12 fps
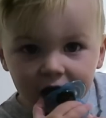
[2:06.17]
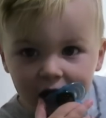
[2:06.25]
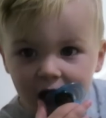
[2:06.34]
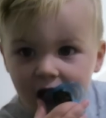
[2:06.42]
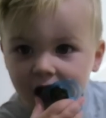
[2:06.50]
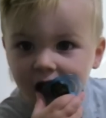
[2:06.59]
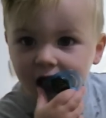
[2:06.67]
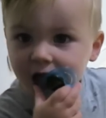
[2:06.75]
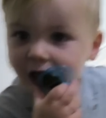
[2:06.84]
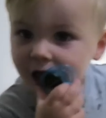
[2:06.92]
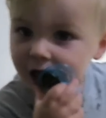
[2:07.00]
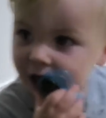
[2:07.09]
Can you go
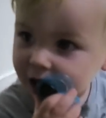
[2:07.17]
this?